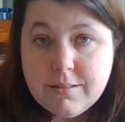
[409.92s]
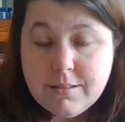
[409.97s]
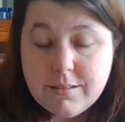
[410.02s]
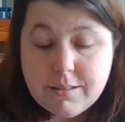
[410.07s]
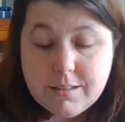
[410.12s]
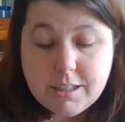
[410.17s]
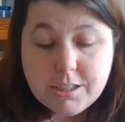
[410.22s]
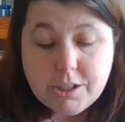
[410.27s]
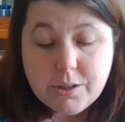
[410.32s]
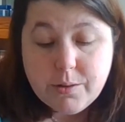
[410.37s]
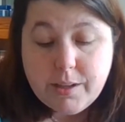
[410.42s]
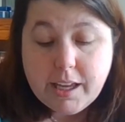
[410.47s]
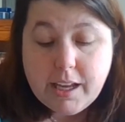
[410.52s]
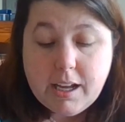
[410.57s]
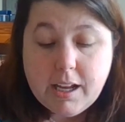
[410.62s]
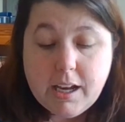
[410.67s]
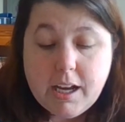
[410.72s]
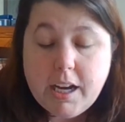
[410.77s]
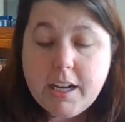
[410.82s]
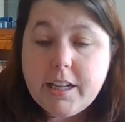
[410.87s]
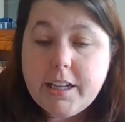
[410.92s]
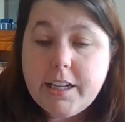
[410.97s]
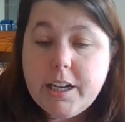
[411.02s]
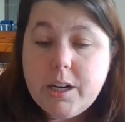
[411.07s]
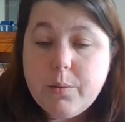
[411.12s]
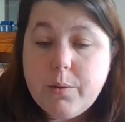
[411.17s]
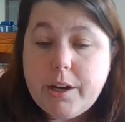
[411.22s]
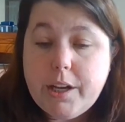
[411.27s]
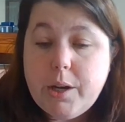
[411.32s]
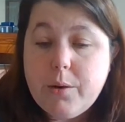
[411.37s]
Did you get
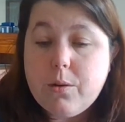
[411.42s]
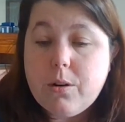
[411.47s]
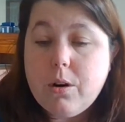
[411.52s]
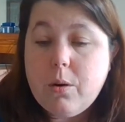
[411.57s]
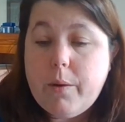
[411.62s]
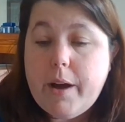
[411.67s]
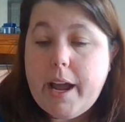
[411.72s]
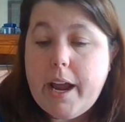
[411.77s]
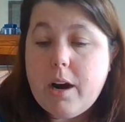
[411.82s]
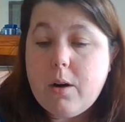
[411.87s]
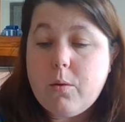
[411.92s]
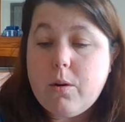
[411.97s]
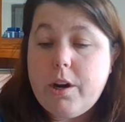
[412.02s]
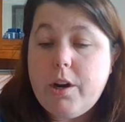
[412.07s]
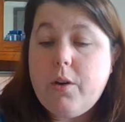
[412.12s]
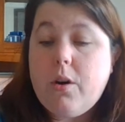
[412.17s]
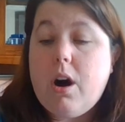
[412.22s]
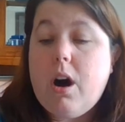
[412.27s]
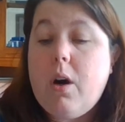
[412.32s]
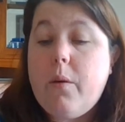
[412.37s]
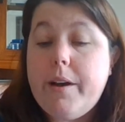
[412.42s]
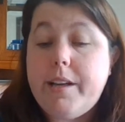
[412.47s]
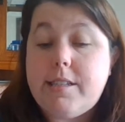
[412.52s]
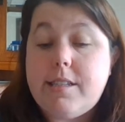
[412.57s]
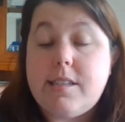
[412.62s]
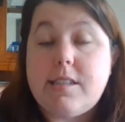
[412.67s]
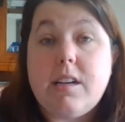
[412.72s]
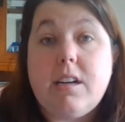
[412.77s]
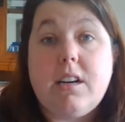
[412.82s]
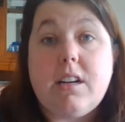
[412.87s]
uglier while you were away, or were you always
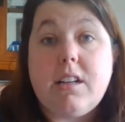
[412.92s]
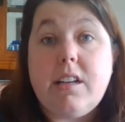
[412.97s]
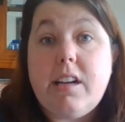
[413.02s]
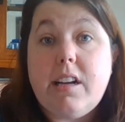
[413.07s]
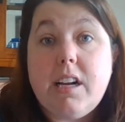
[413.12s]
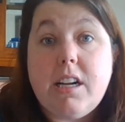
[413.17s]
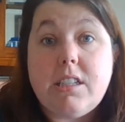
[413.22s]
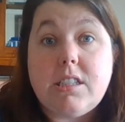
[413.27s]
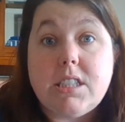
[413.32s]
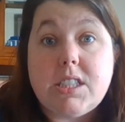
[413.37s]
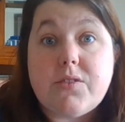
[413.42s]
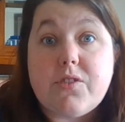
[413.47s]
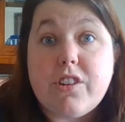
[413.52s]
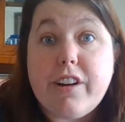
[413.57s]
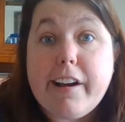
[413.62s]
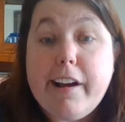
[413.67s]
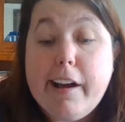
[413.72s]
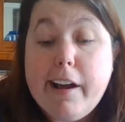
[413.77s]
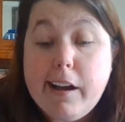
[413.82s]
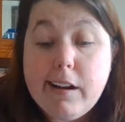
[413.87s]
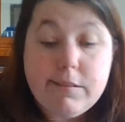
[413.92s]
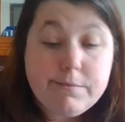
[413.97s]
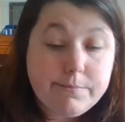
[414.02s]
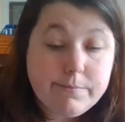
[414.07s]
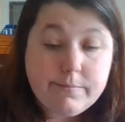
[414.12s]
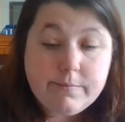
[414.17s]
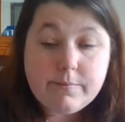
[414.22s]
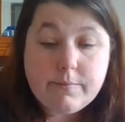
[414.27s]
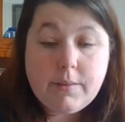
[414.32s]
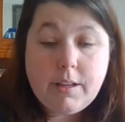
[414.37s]
this ugly and I just forgot?
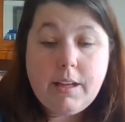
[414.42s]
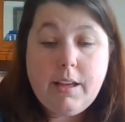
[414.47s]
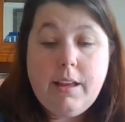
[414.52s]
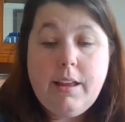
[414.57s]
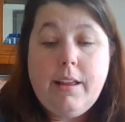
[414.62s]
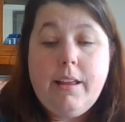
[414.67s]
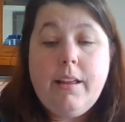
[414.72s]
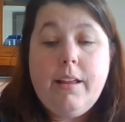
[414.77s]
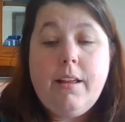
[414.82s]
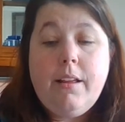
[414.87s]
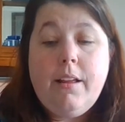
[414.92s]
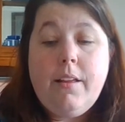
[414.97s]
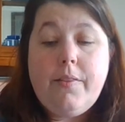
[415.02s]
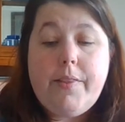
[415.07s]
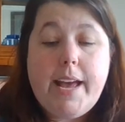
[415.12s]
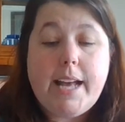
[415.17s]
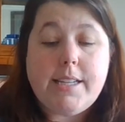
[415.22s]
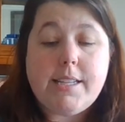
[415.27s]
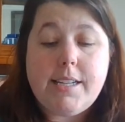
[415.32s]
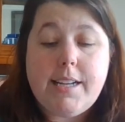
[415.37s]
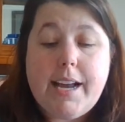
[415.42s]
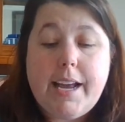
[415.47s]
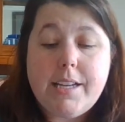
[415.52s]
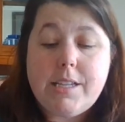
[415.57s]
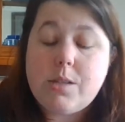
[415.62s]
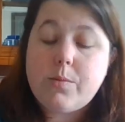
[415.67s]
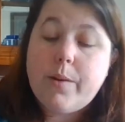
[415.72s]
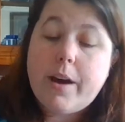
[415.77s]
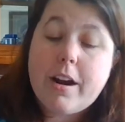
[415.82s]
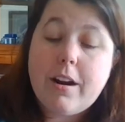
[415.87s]
That's a
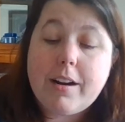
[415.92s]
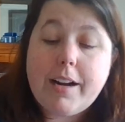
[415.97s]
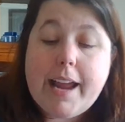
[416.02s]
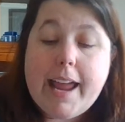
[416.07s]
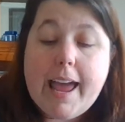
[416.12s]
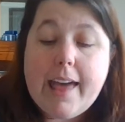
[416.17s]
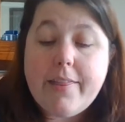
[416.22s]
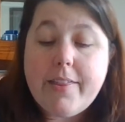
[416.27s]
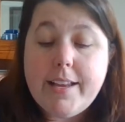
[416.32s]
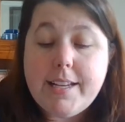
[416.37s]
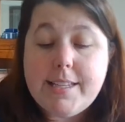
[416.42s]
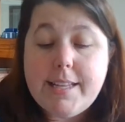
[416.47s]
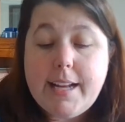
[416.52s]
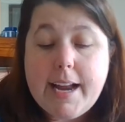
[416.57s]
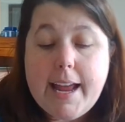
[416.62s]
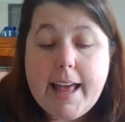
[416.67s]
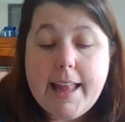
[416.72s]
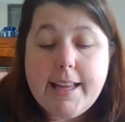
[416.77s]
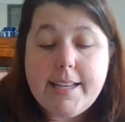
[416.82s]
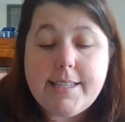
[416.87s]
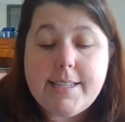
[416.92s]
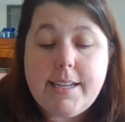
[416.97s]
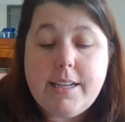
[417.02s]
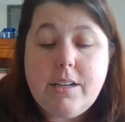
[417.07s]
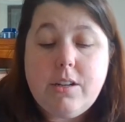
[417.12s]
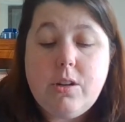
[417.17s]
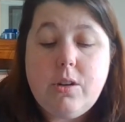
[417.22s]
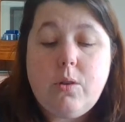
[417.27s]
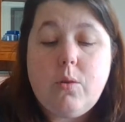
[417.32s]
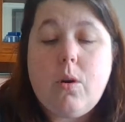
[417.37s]
nice sweater, Kathy, said Allison,
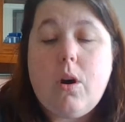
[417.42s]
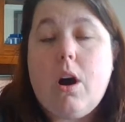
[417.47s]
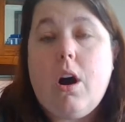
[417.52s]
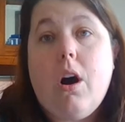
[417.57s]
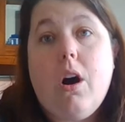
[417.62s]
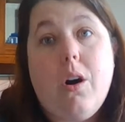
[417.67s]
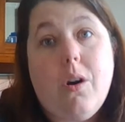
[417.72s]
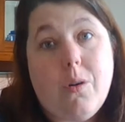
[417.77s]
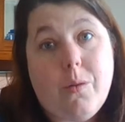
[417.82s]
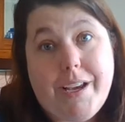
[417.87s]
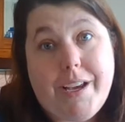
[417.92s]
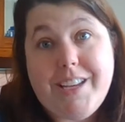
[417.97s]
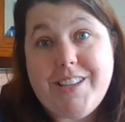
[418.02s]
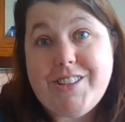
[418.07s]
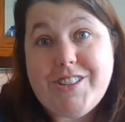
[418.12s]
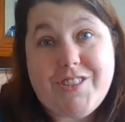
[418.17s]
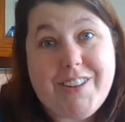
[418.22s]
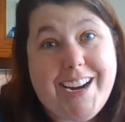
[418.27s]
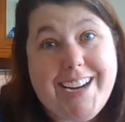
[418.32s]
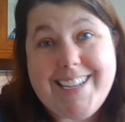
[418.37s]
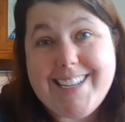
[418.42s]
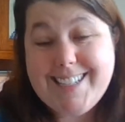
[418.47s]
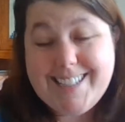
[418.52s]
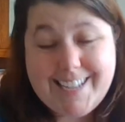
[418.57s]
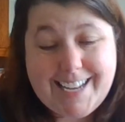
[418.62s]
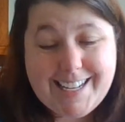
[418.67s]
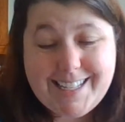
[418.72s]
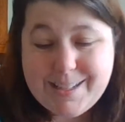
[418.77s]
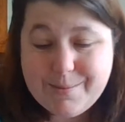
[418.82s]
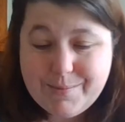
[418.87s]
who always tried to
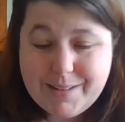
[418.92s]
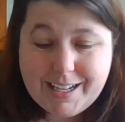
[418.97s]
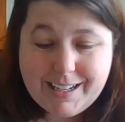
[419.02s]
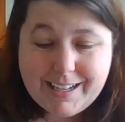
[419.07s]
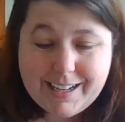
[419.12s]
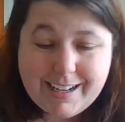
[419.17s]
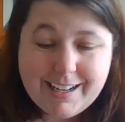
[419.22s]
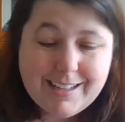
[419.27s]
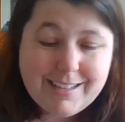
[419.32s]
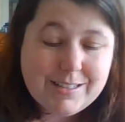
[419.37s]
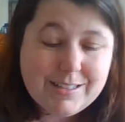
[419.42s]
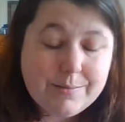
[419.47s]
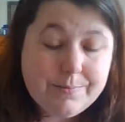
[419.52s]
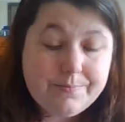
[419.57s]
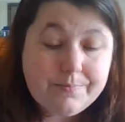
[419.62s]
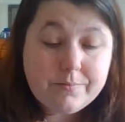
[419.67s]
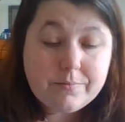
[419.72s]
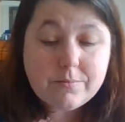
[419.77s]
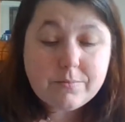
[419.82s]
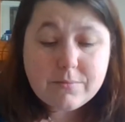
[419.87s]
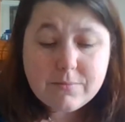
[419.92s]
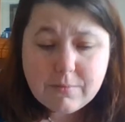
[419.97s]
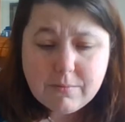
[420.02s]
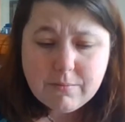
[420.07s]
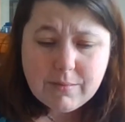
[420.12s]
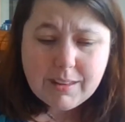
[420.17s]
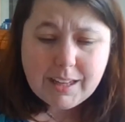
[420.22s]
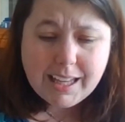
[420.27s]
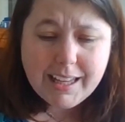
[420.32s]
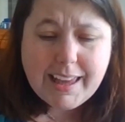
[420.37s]
say something nice.
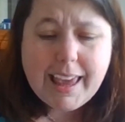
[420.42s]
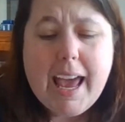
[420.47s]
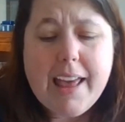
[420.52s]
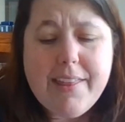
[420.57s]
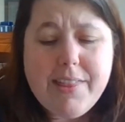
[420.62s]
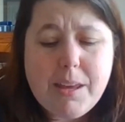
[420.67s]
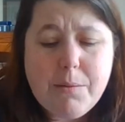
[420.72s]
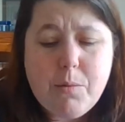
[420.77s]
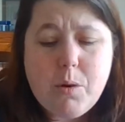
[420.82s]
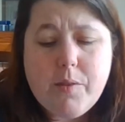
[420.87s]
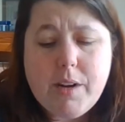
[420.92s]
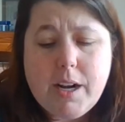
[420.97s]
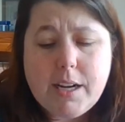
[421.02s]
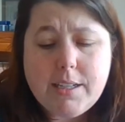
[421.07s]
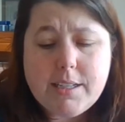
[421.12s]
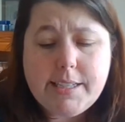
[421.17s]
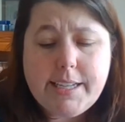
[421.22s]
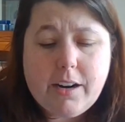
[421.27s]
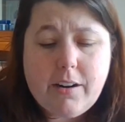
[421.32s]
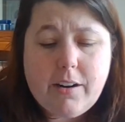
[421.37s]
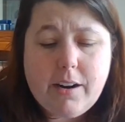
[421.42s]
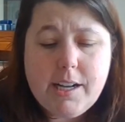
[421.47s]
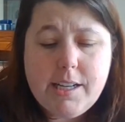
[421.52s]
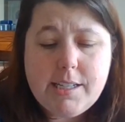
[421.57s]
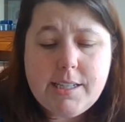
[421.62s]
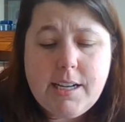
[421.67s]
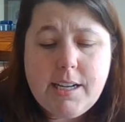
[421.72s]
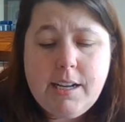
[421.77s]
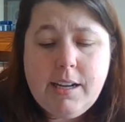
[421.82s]
Kathy moved on to Terrence.